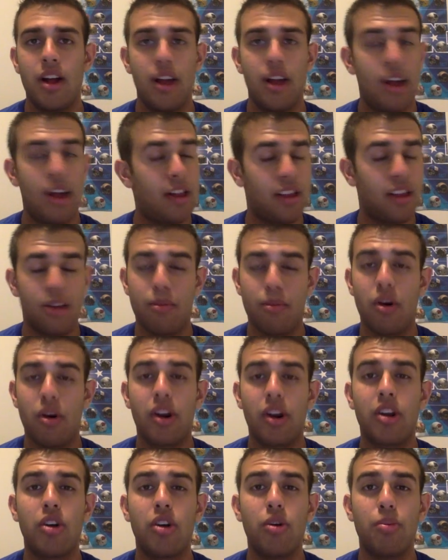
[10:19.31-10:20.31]
I think Amari
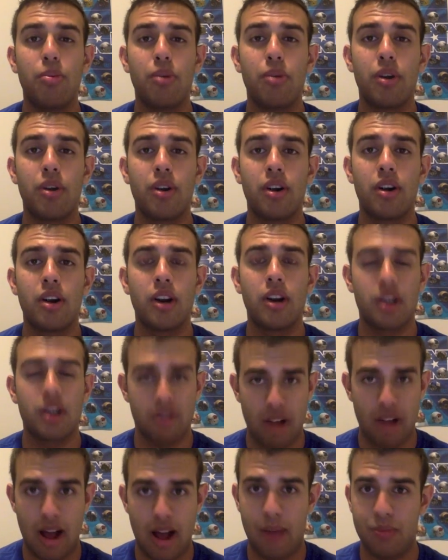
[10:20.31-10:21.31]
Cooper,
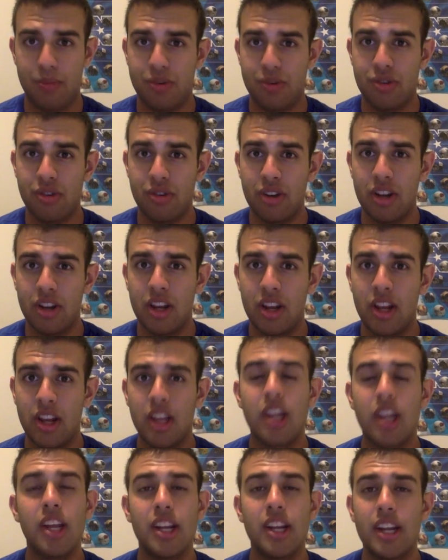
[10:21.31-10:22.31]
Crabtree,
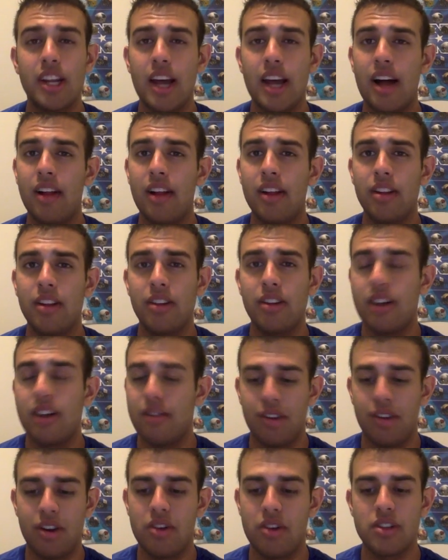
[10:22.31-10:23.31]
Keenan Allen. You
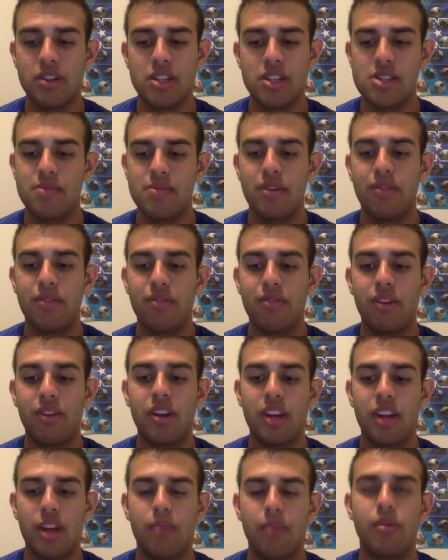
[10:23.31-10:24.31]
never know. It's going to be a
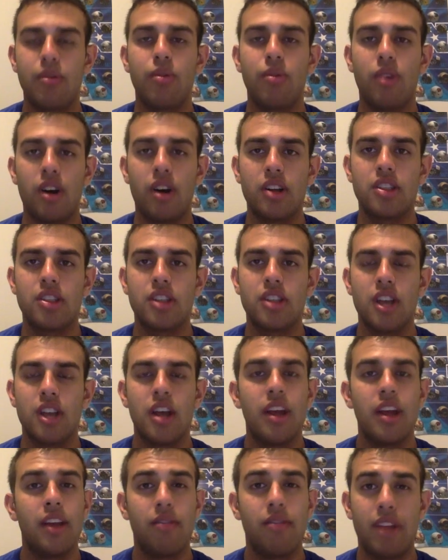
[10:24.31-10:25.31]
fun game to watch.
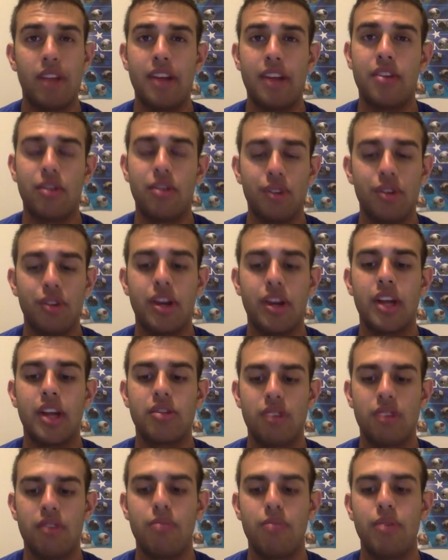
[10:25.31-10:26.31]
Even Antonio Gates
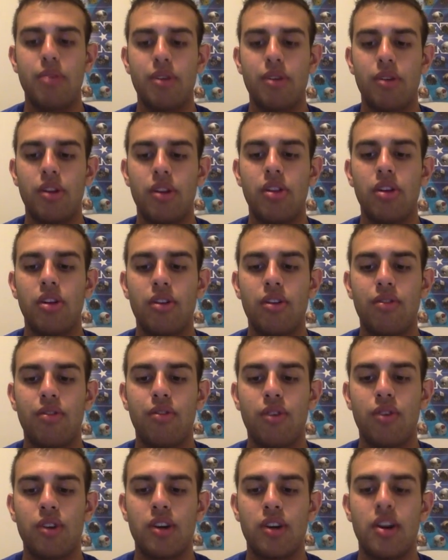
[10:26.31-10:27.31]
will have a big one. Look
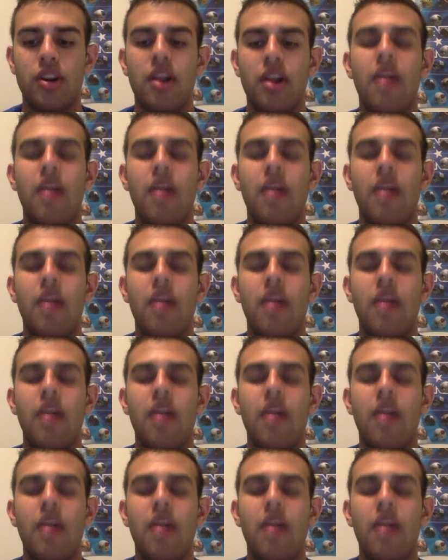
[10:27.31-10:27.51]
for